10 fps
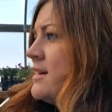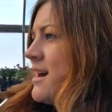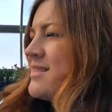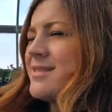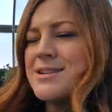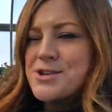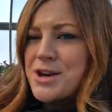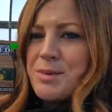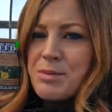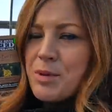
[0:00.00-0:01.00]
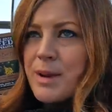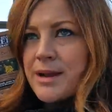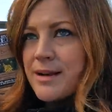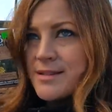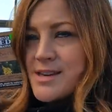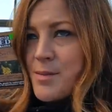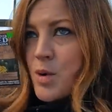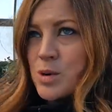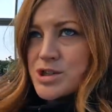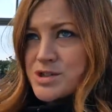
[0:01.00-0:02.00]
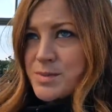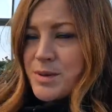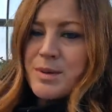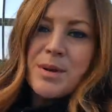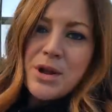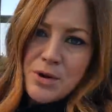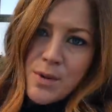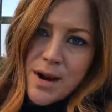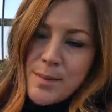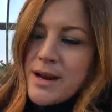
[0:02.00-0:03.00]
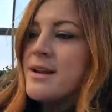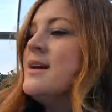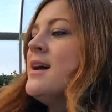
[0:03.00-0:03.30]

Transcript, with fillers: Not that these are going to be blooming at the time our orchard's blooming, but you know what I mean.